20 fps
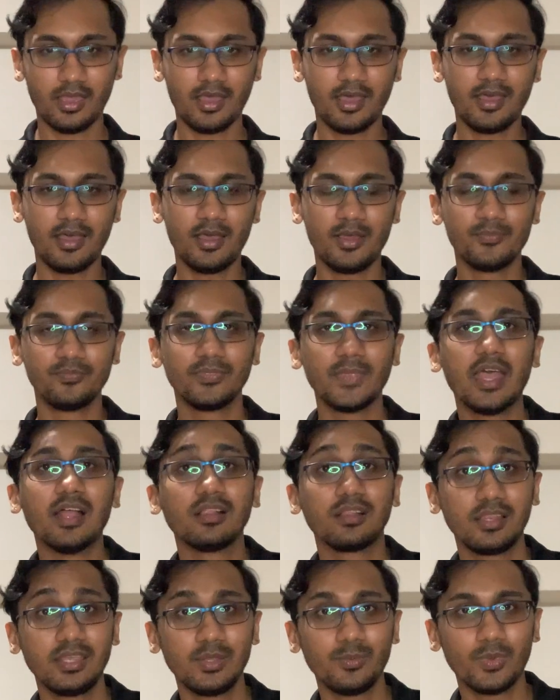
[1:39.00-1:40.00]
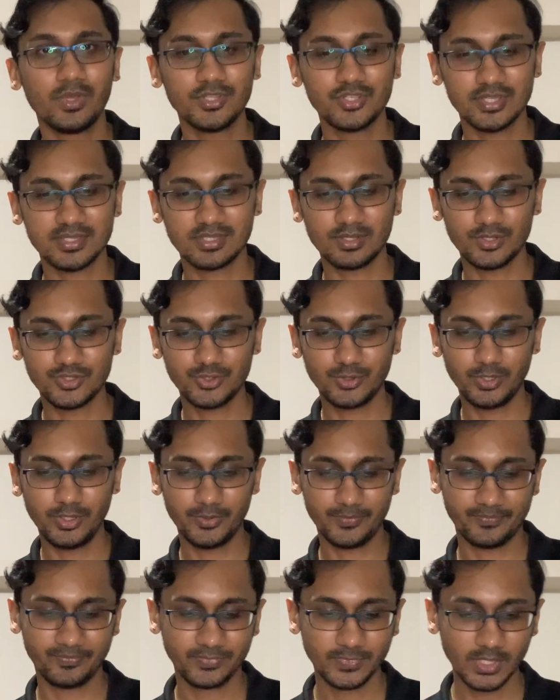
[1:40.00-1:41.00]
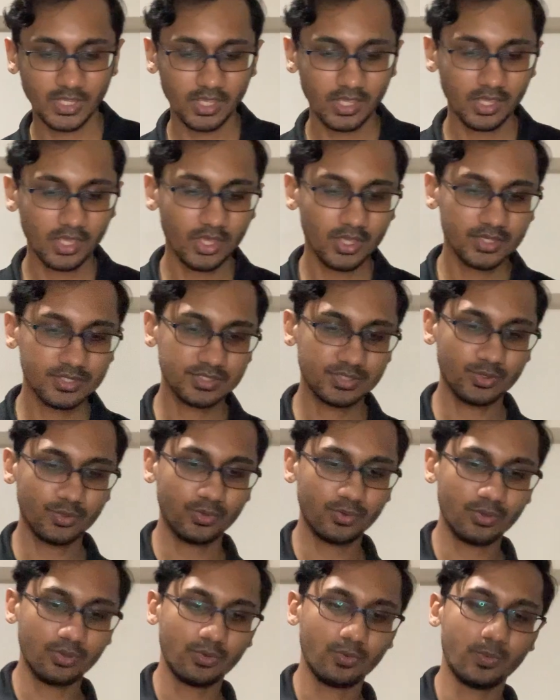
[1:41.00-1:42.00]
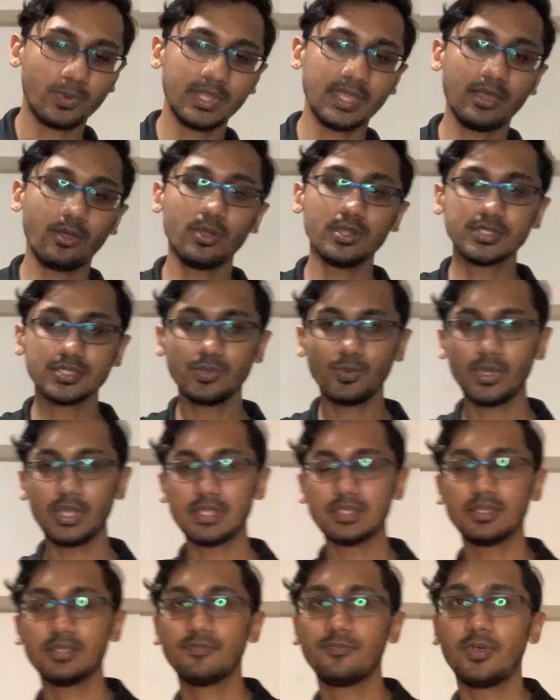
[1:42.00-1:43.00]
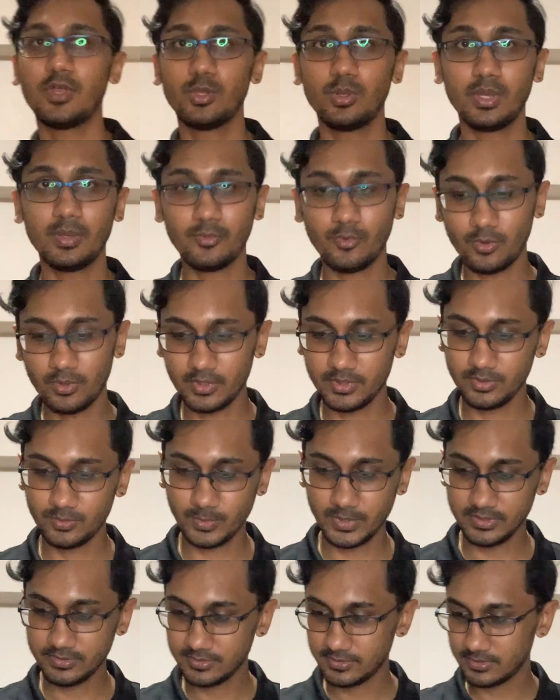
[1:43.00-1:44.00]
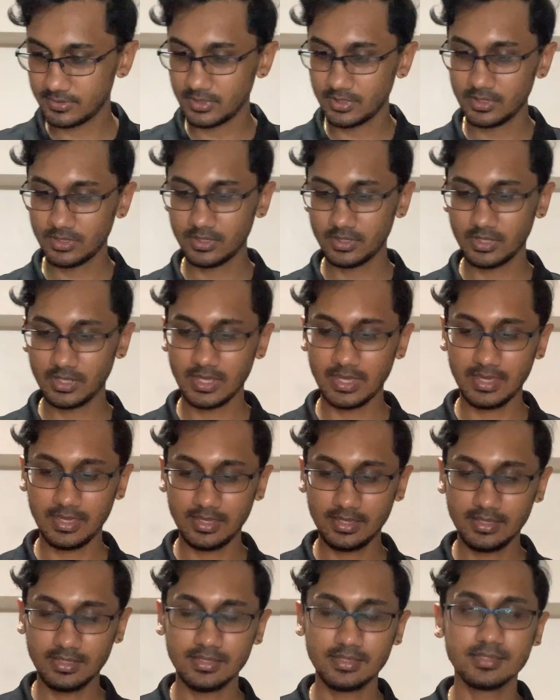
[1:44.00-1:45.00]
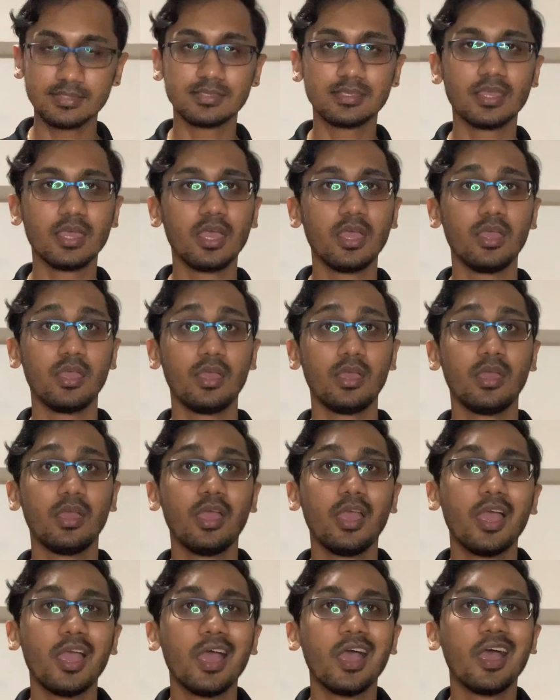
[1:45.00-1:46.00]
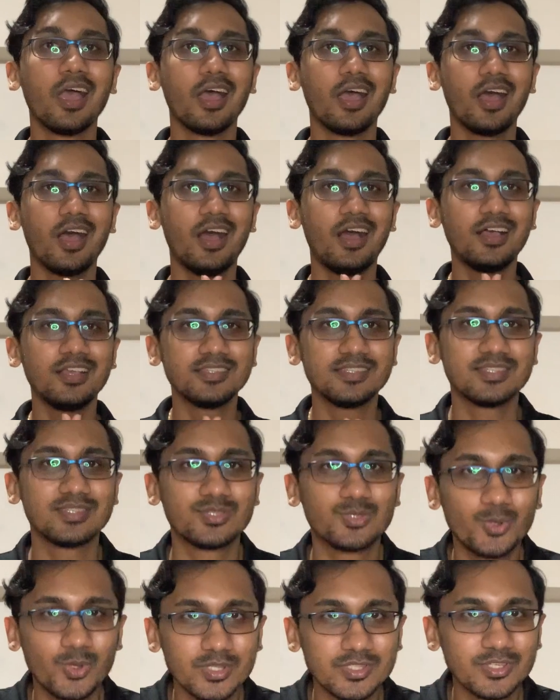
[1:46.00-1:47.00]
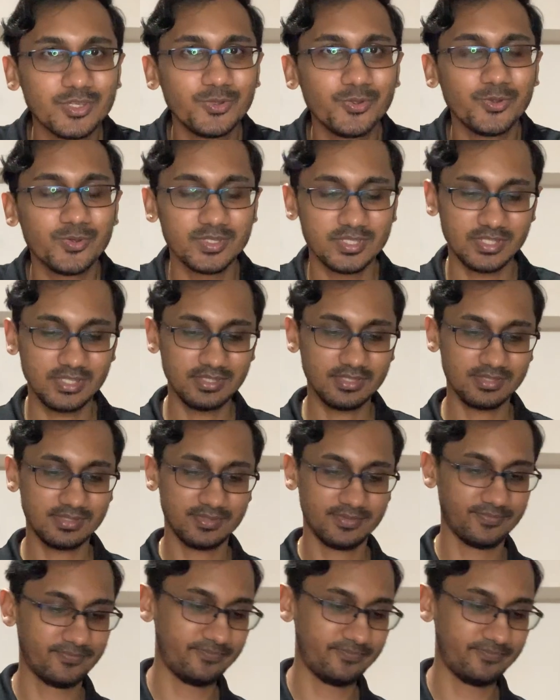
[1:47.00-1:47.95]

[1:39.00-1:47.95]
Um, I'll put one just to show you. So what I also wanted to follow up on with is assorted roses.